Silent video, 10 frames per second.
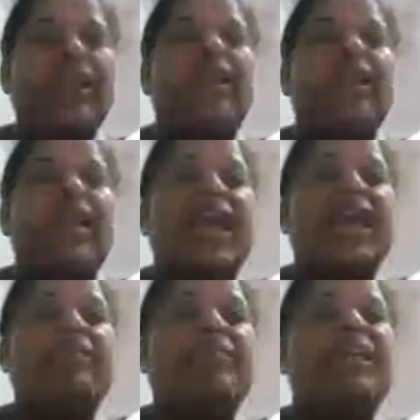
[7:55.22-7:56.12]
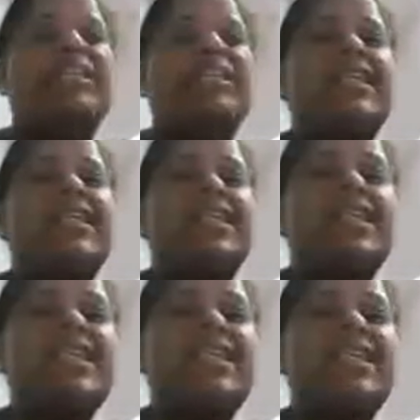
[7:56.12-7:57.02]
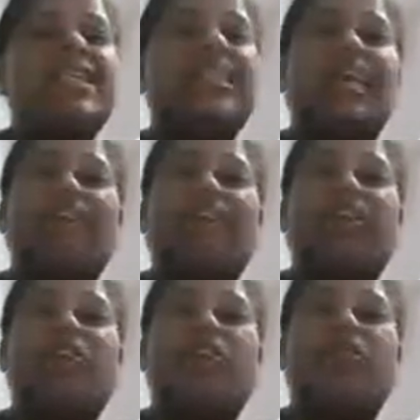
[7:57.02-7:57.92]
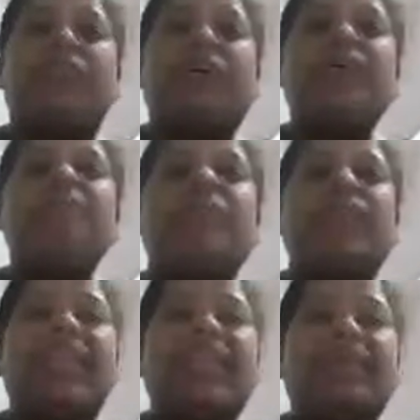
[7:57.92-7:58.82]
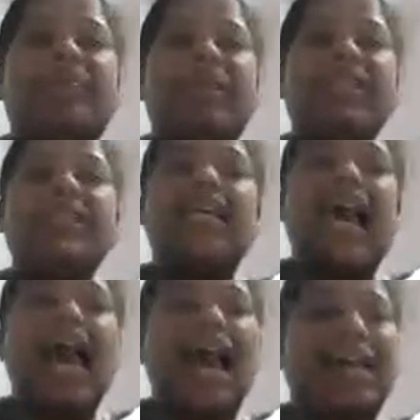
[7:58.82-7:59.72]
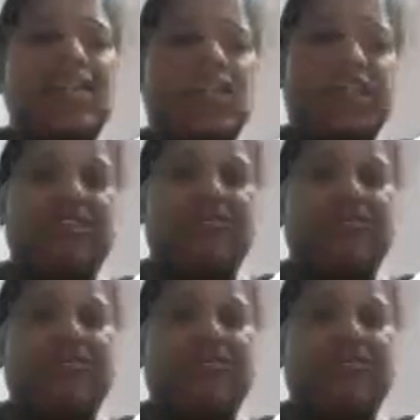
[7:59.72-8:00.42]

Cake piece is eaten, the effect of the eat piece action.